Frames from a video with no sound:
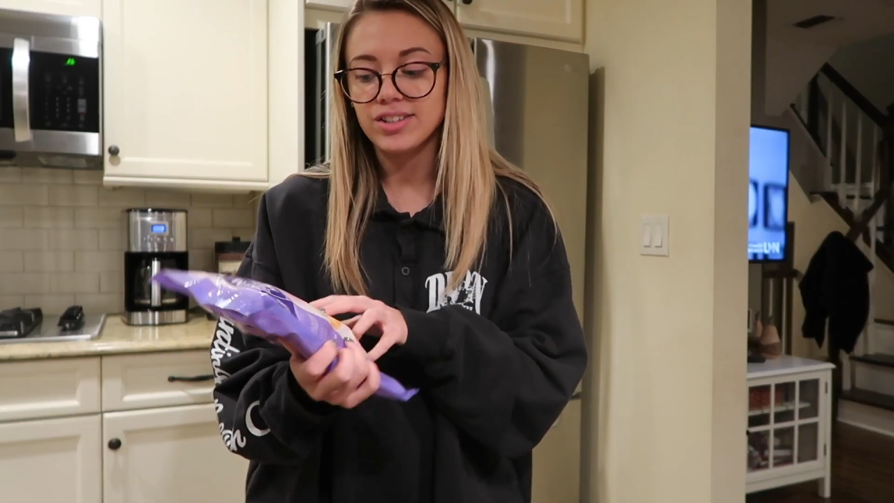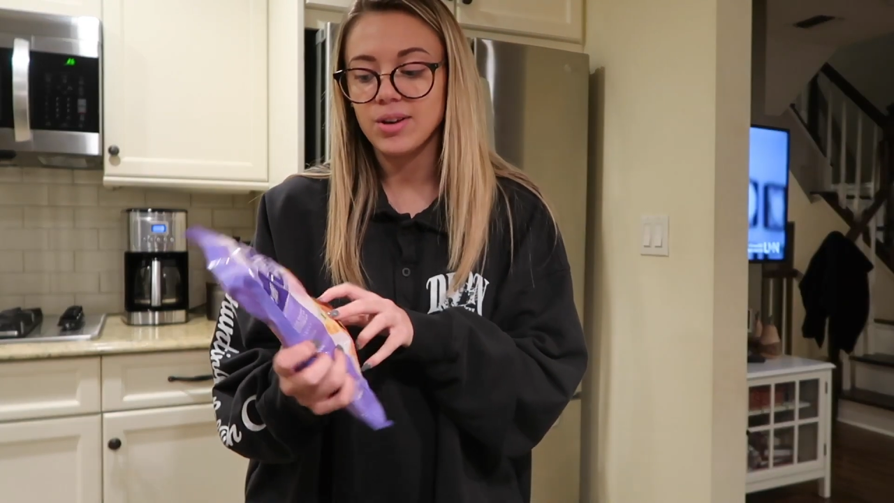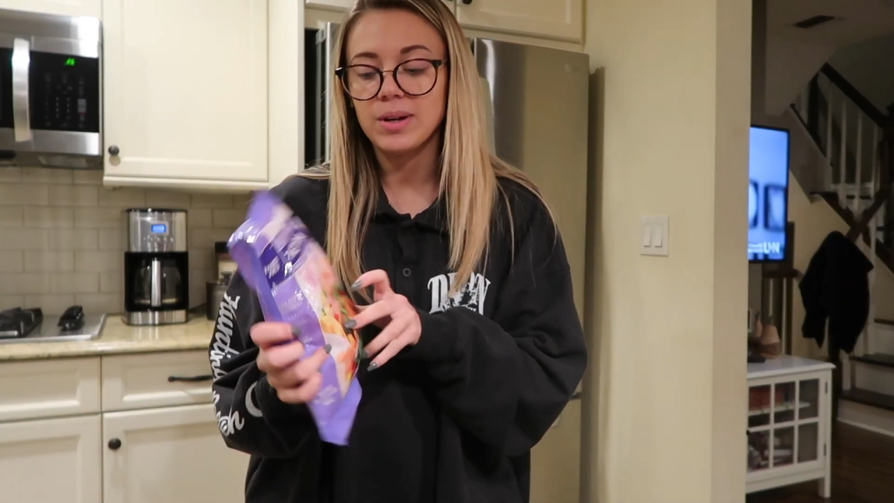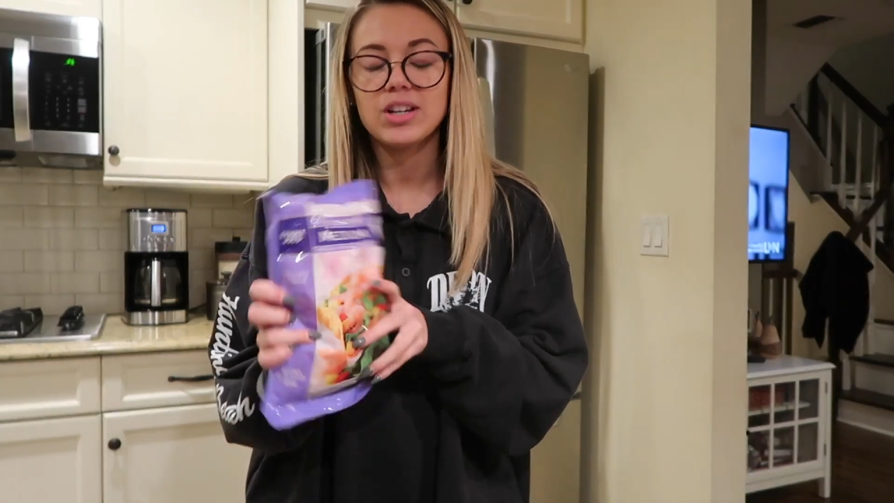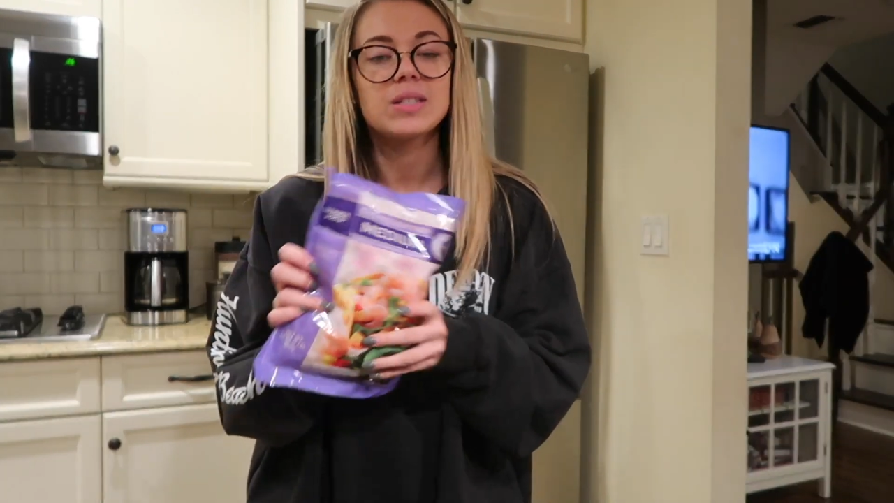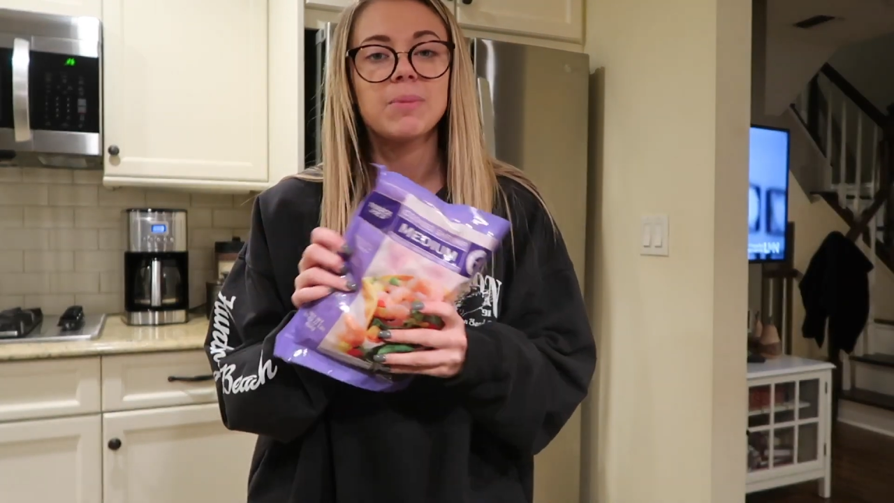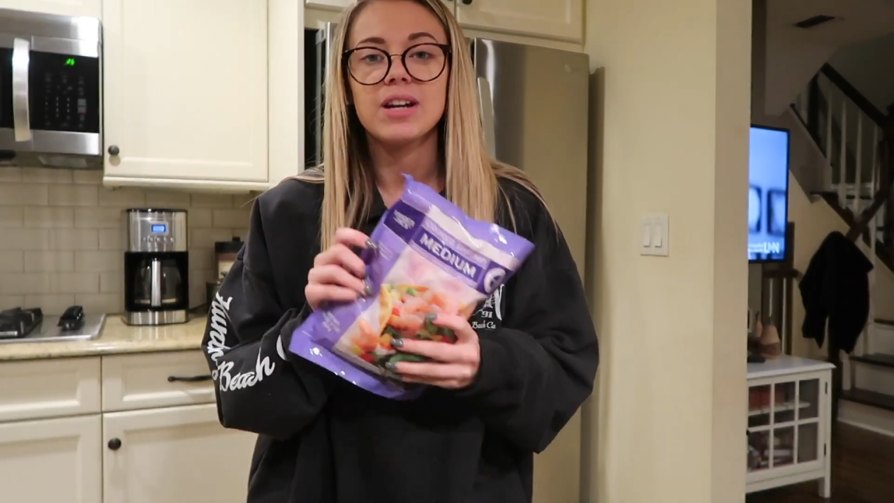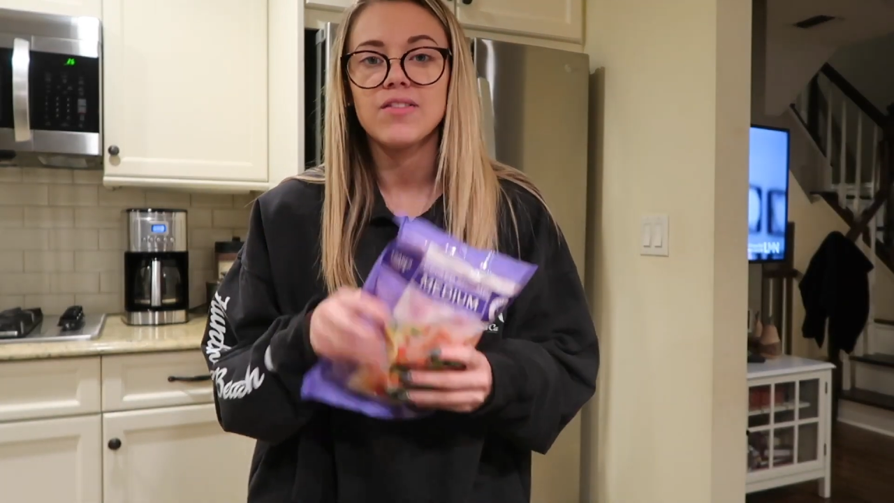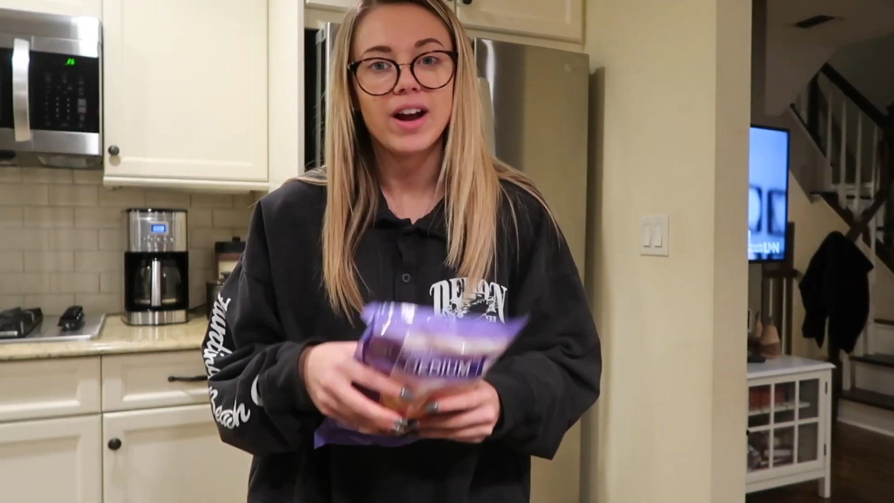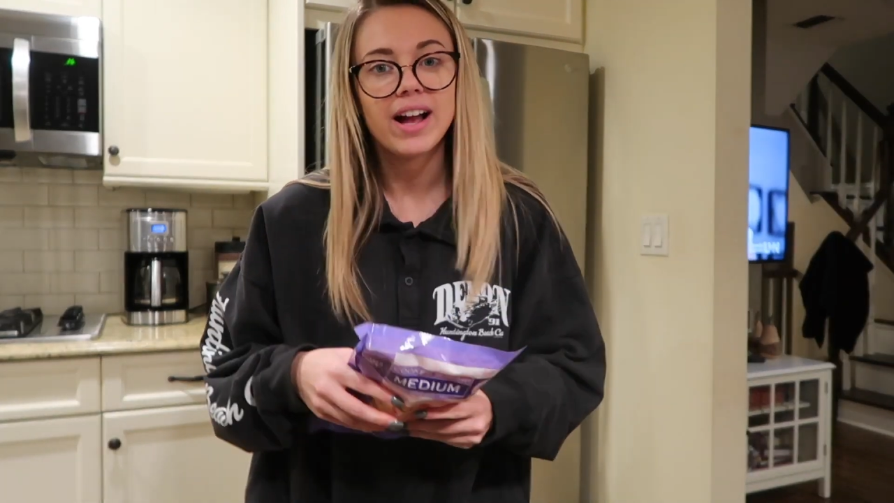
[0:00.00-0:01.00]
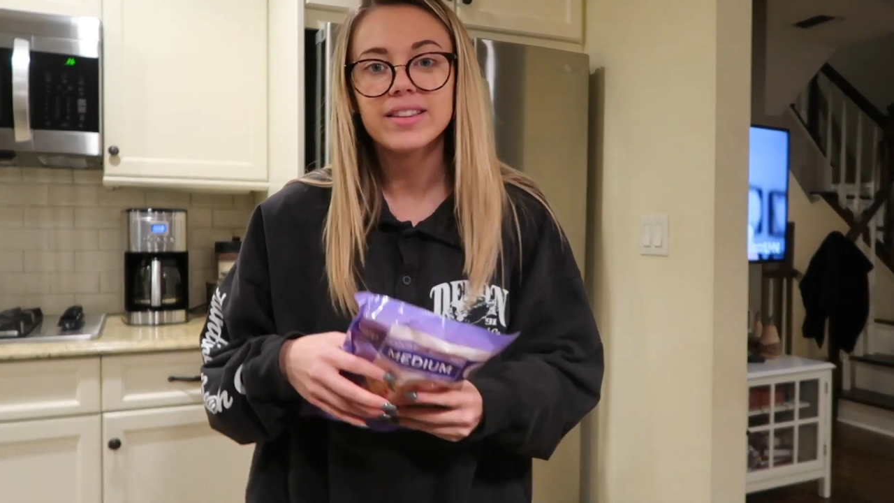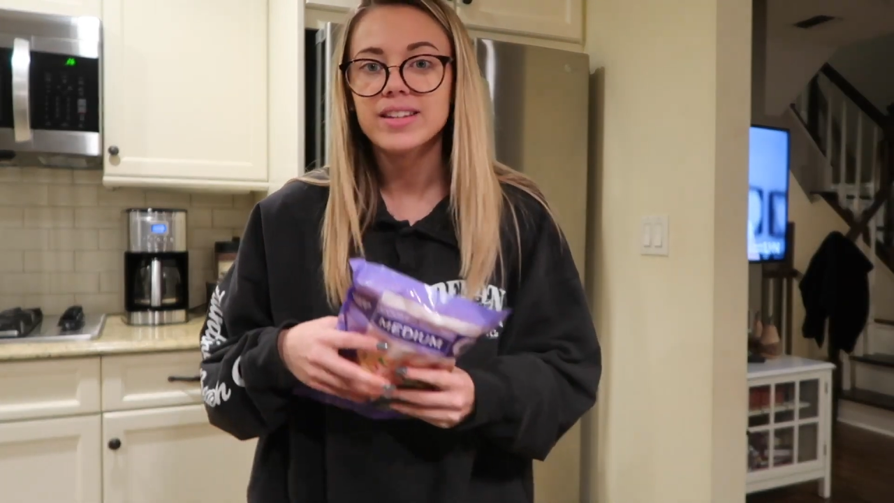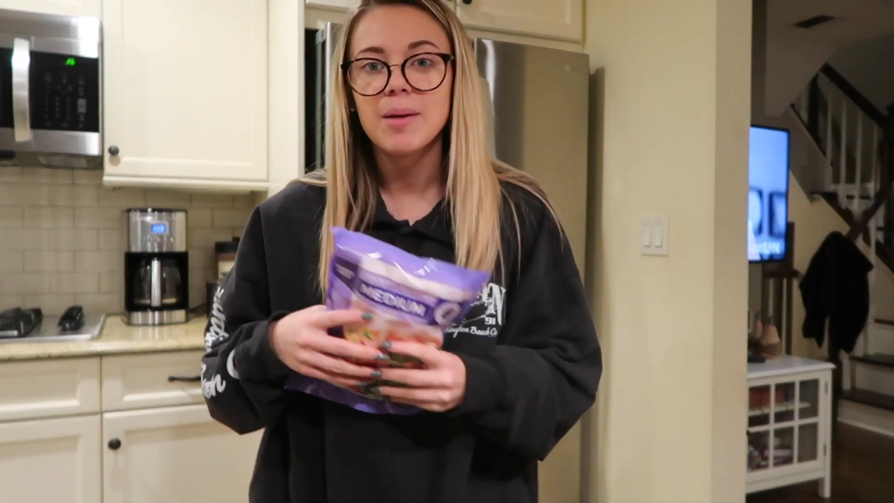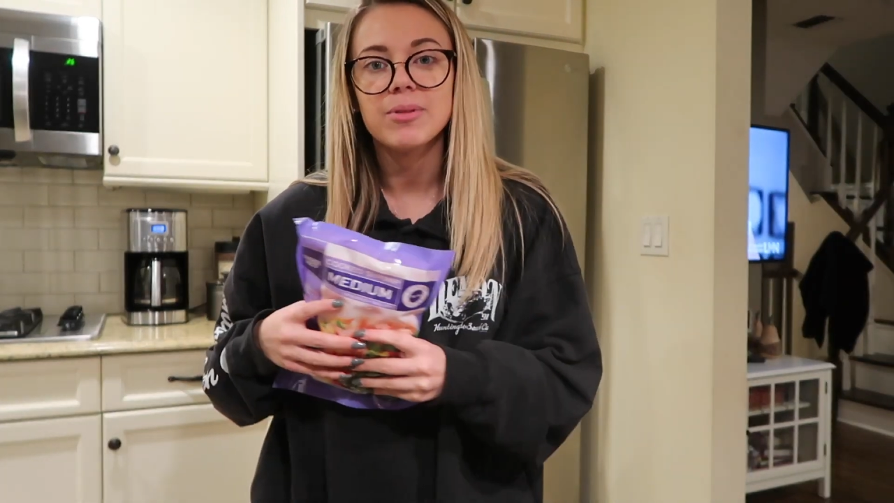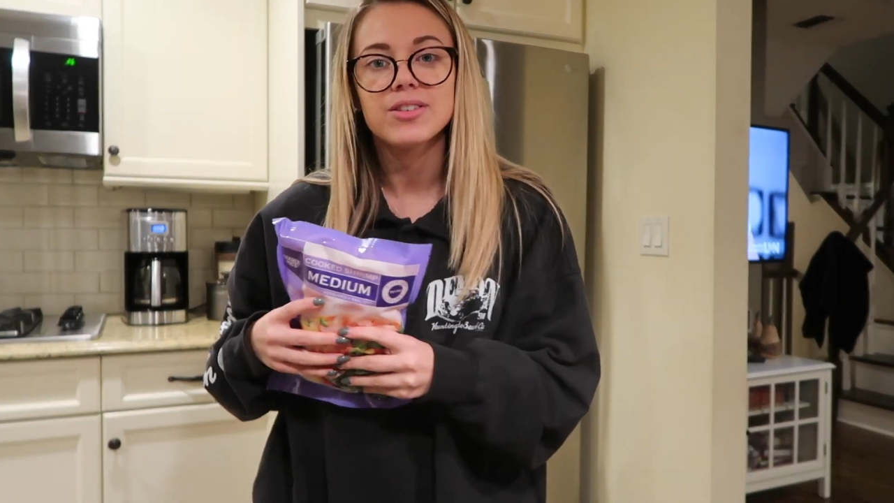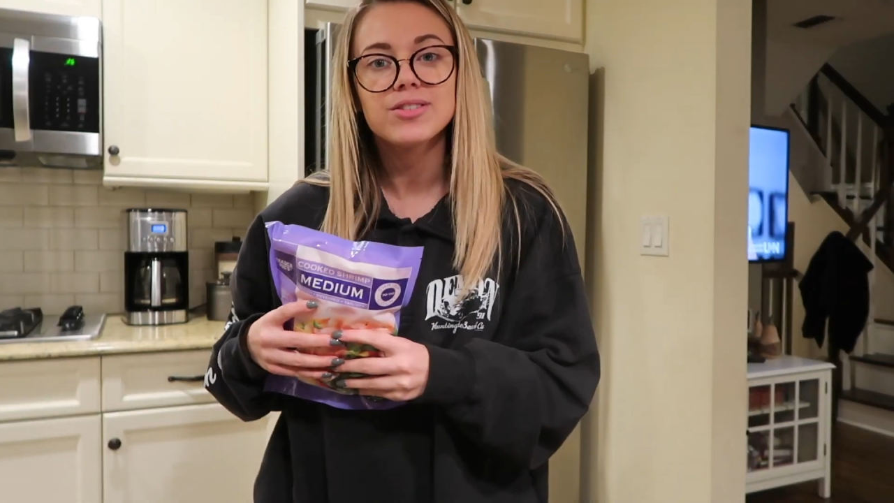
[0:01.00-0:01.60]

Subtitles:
So we just put it right on top of the